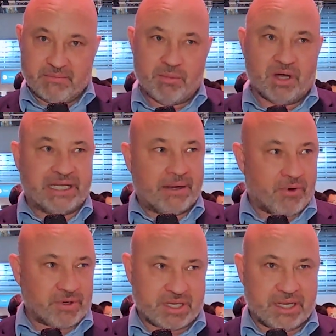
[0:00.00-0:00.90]
mobile
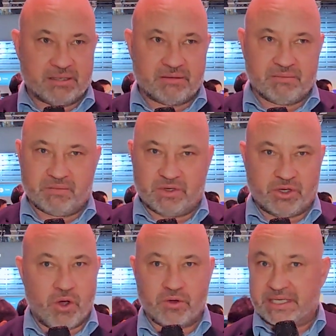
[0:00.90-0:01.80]
networks can
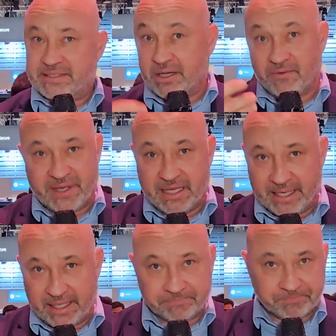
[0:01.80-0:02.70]
go to
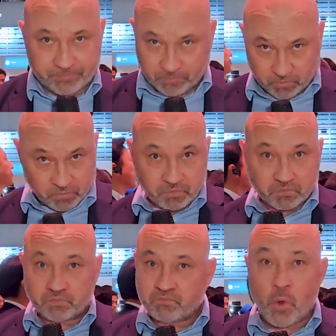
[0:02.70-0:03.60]
self-healing,
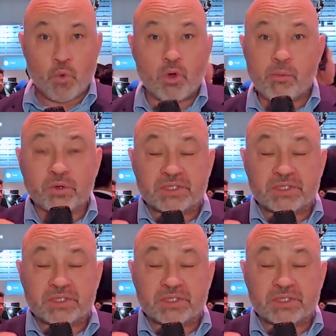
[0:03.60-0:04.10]
remote